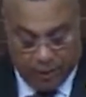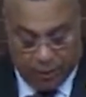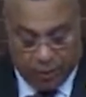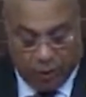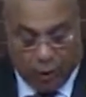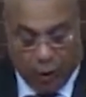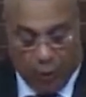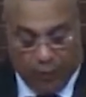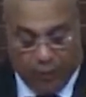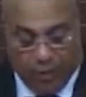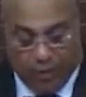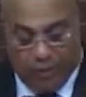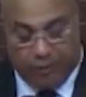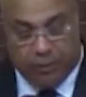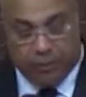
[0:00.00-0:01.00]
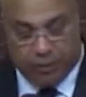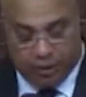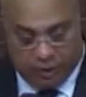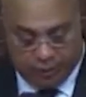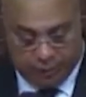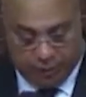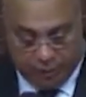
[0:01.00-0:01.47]
to open up your
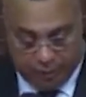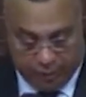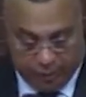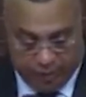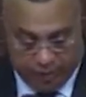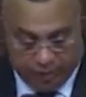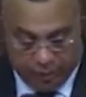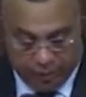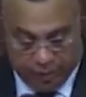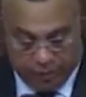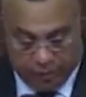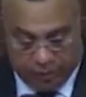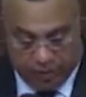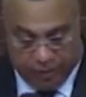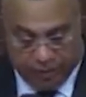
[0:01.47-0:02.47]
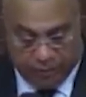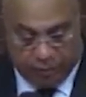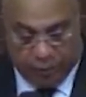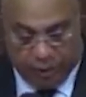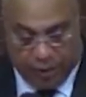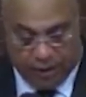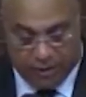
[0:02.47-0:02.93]
spirits to embrace
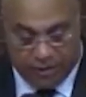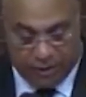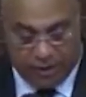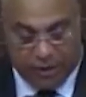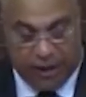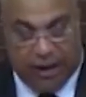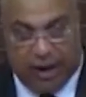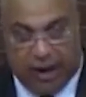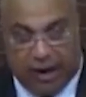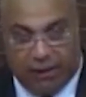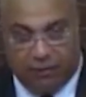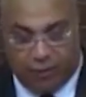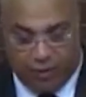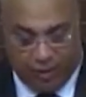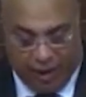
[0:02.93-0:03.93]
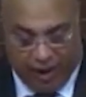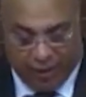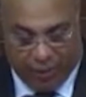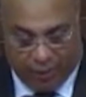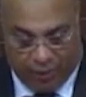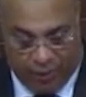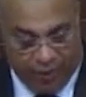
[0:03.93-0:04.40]
praising God without
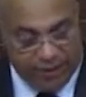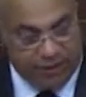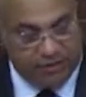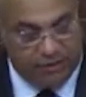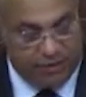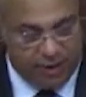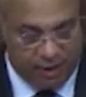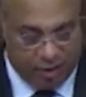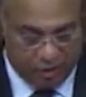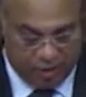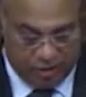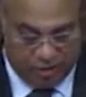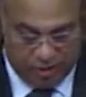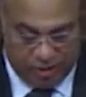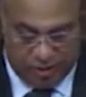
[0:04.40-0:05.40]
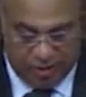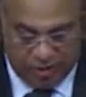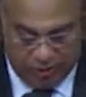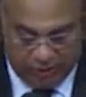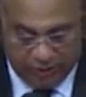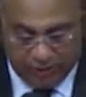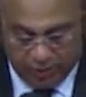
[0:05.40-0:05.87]
reservations
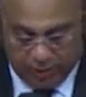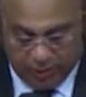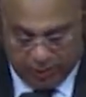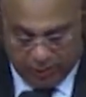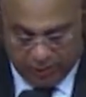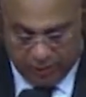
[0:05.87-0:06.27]
fully.